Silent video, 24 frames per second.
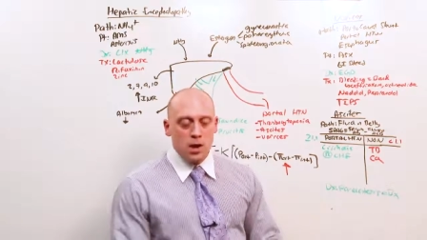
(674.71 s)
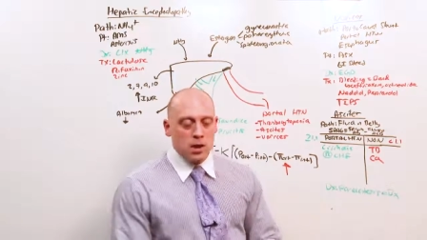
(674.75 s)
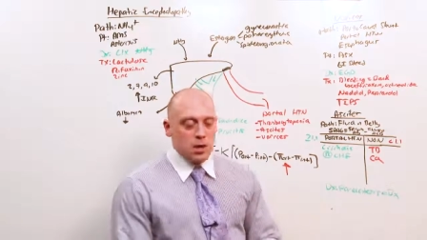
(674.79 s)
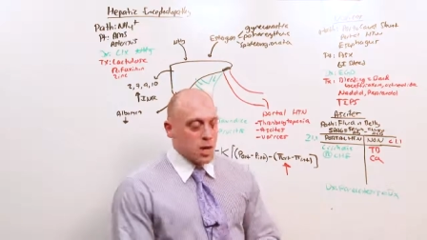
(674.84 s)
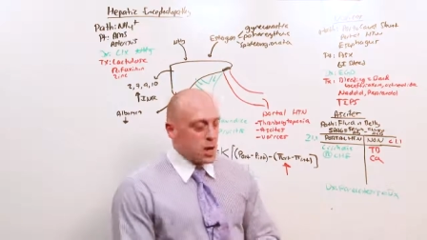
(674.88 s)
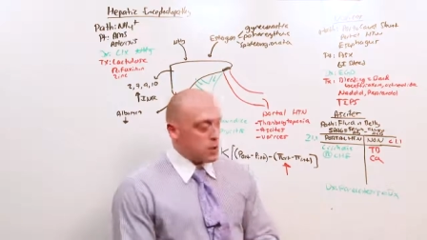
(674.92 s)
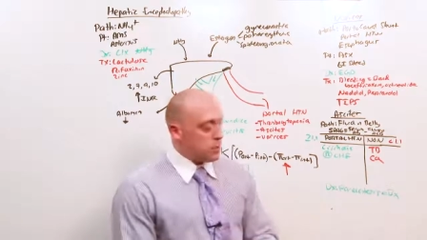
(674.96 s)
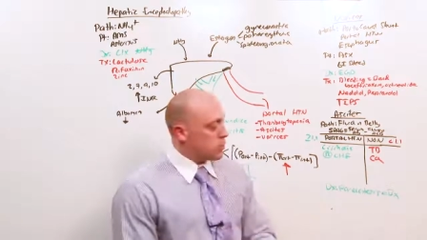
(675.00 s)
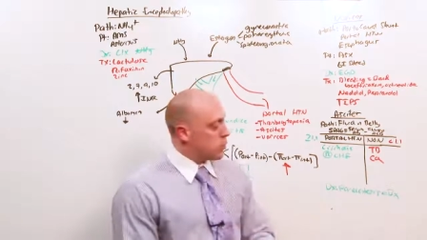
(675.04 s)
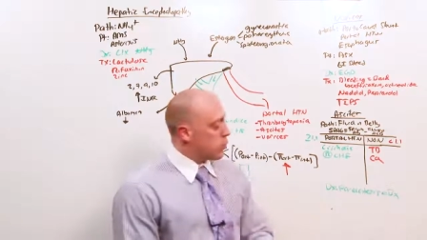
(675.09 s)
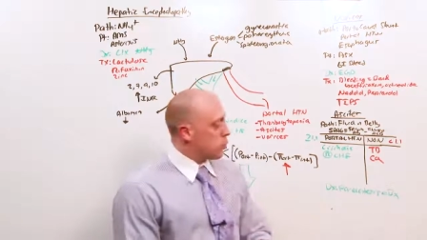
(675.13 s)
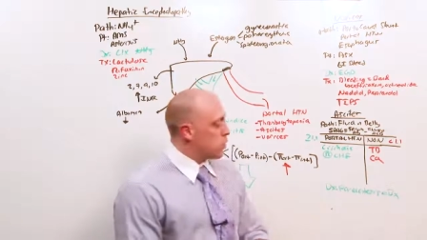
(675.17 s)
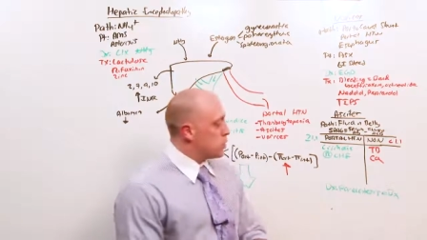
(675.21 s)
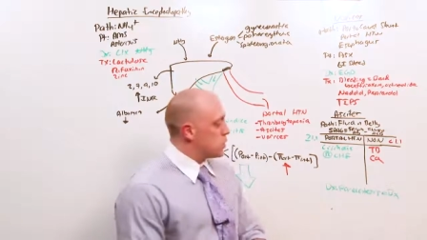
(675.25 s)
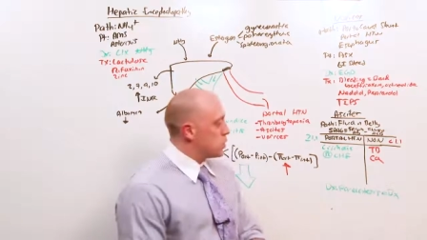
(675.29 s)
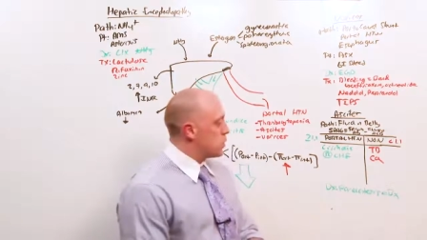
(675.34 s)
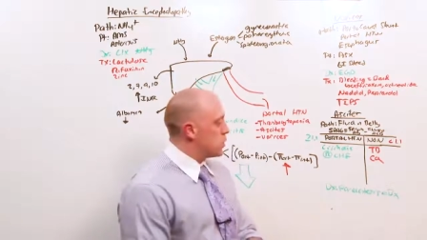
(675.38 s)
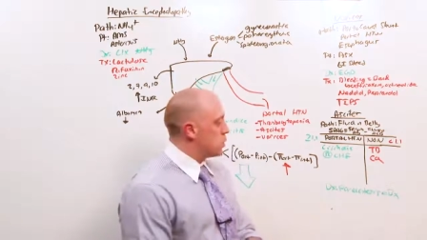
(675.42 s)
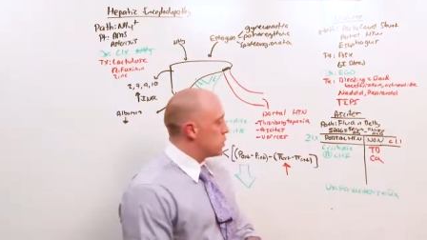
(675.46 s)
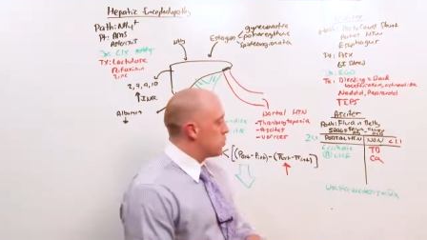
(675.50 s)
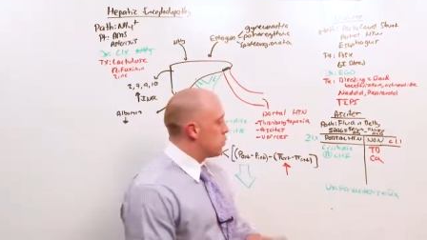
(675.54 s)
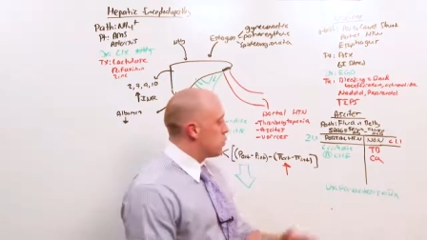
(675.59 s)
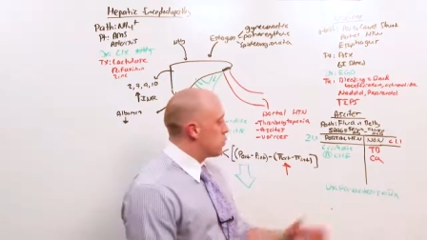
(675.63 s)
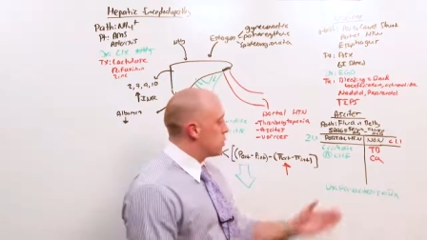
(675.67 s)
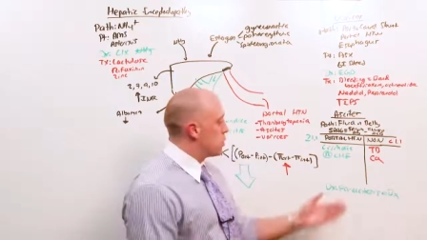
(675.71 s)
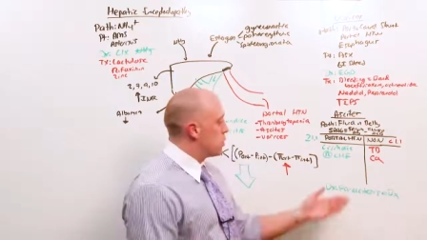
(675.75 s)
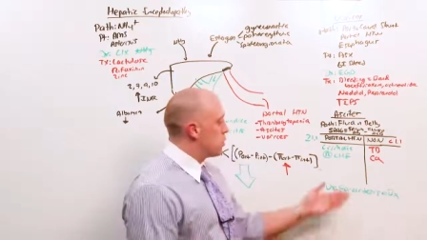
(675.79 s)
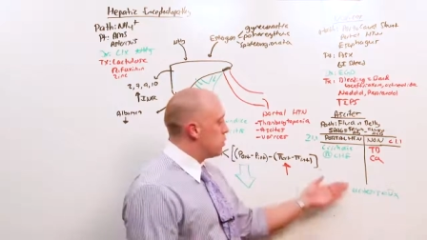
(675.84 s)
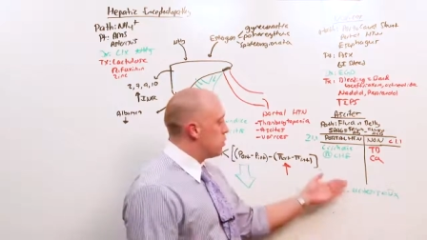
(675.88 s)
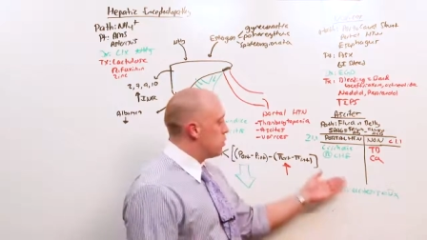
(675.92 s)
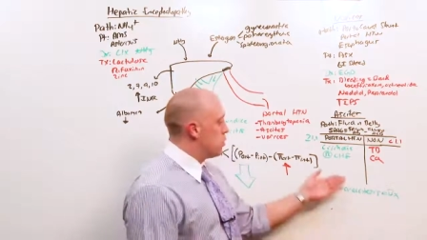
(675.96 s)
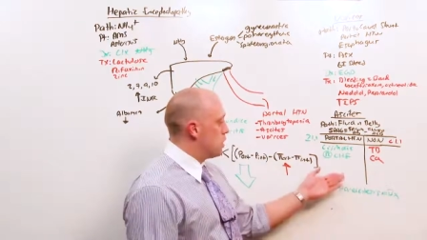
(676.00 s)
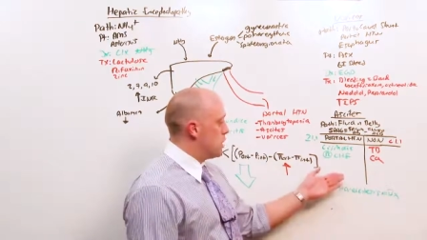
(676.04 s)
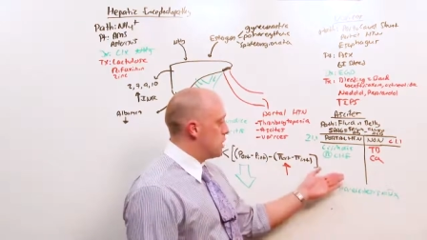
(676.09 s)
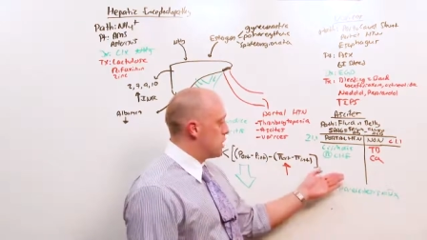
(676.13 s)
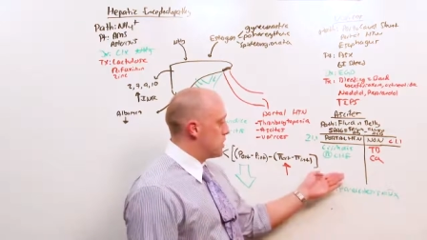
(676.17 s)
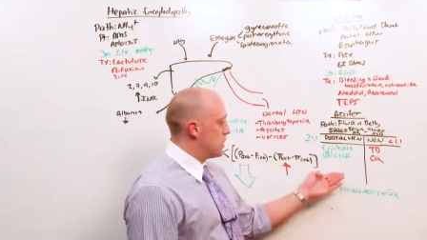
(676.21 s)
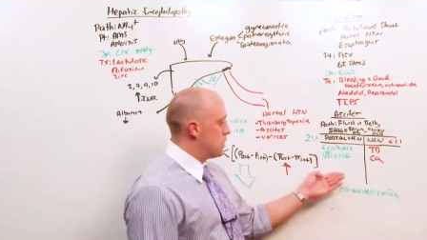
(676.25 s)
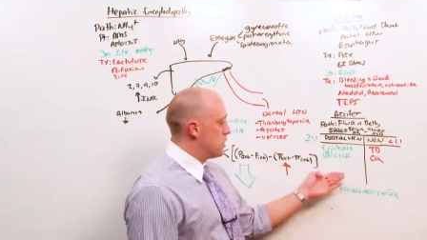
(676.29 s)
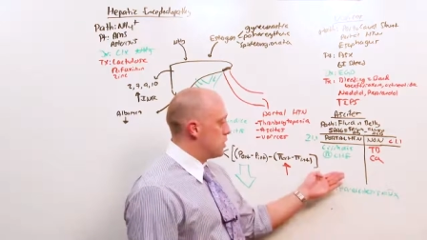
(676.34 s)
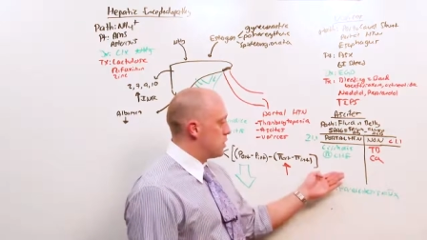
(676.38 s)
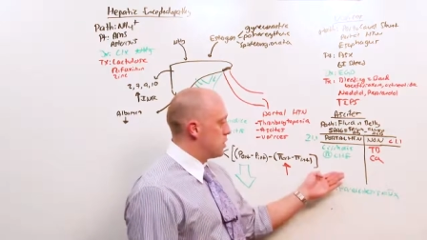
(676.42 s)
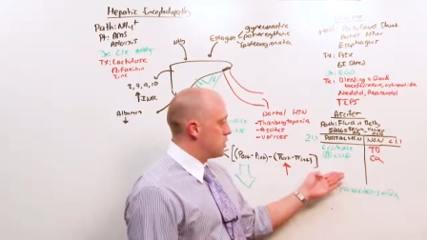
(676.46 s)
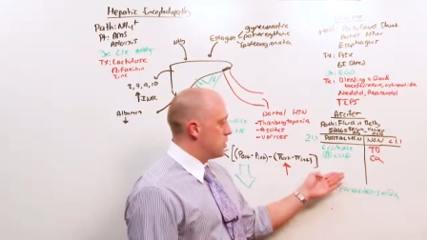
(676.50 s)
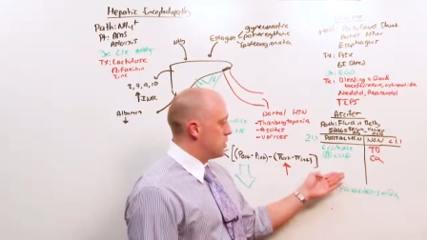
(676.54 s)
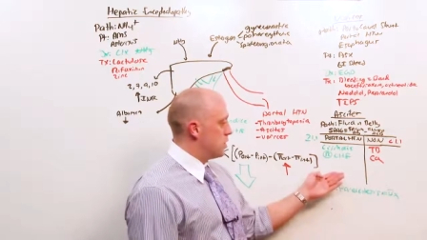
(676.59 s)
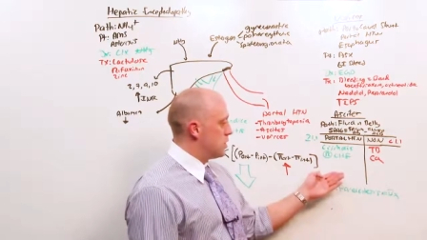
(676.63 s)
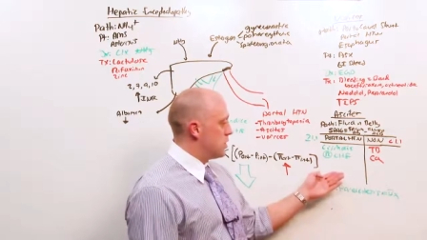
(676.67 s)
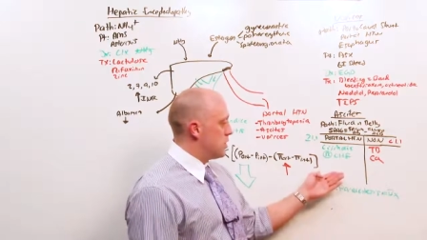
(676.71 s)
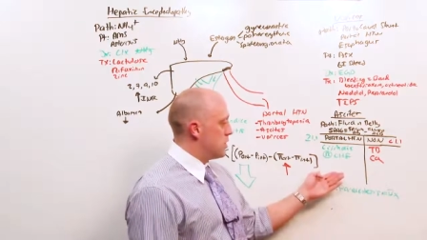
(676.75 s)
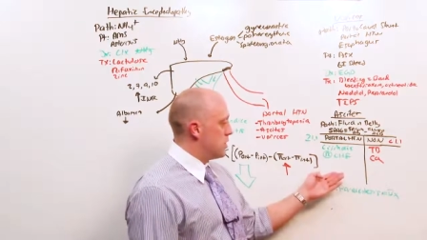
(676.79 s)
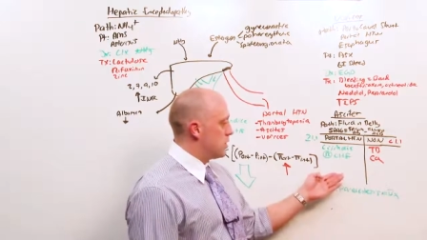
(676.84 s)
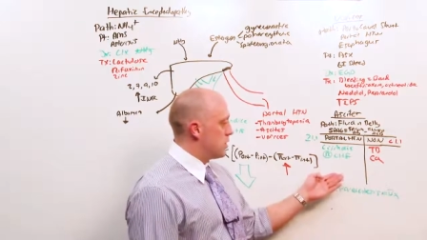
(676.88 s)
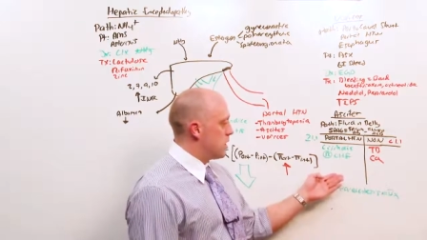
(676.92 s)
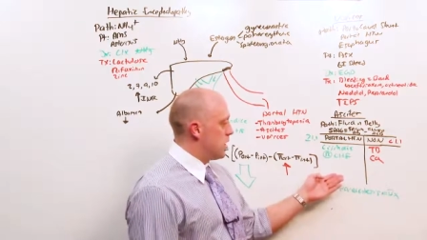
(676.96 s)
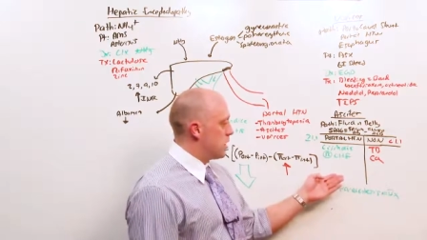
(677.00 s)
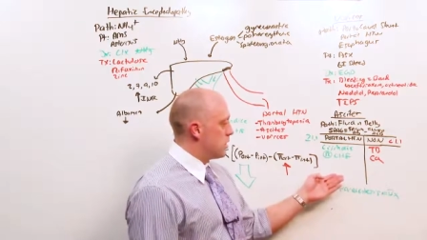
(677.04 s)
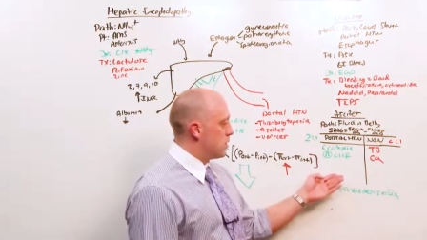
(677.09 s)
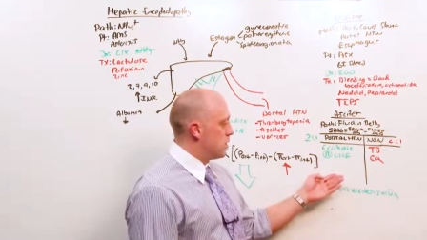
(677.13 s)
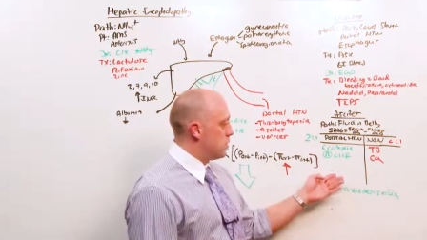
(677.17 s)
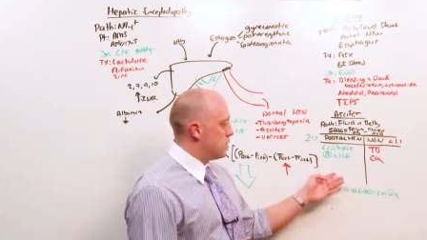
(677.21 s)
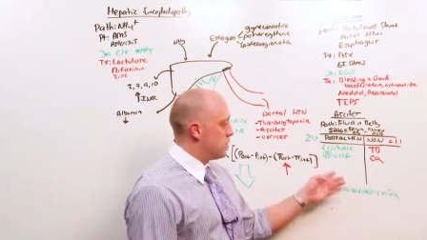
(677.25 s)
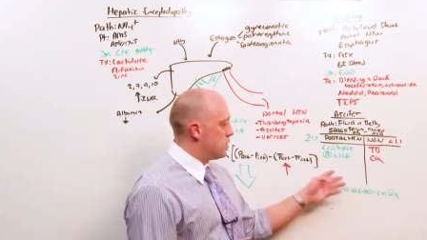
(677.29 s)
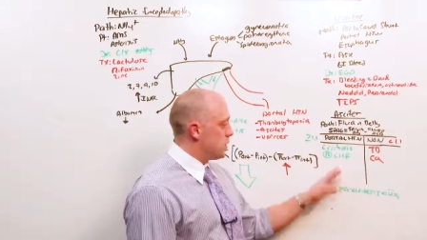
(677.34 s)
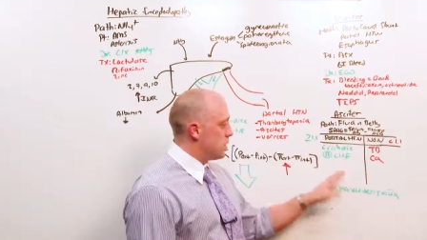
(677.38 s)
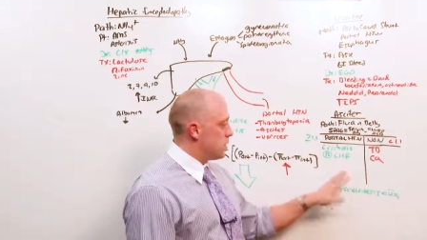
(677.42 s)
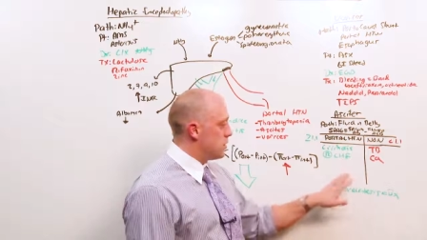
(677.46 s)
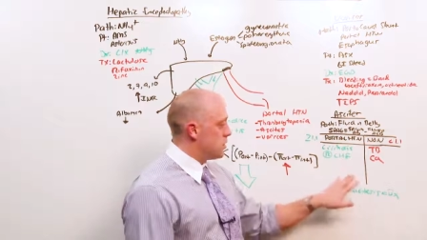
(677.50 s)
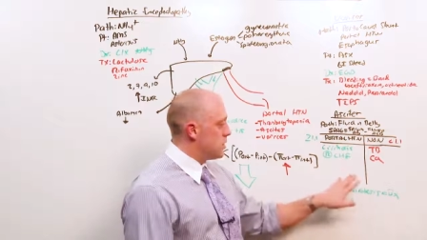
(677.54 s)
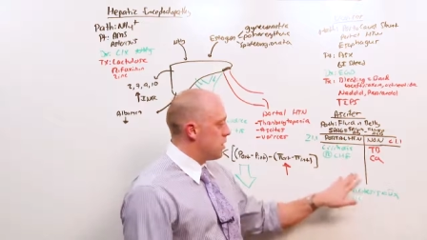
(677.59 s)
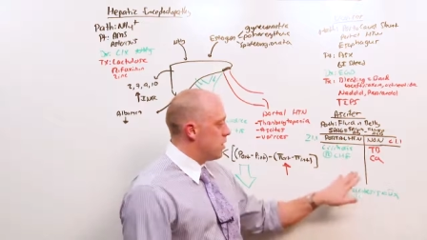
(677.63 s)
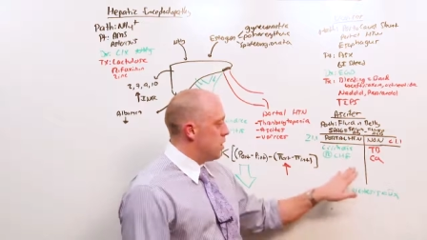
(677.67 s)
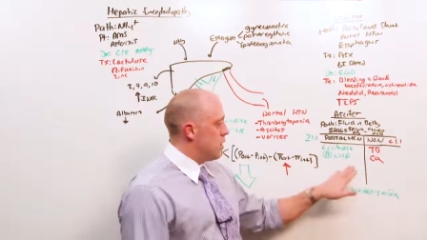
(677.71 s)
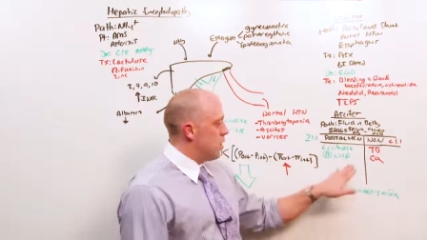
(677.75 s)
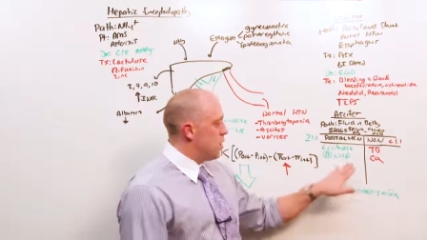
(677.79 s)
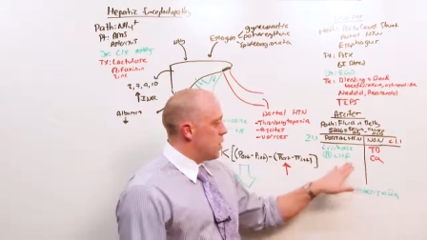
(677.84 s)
Now, of course, there's more to this than these diagnoses.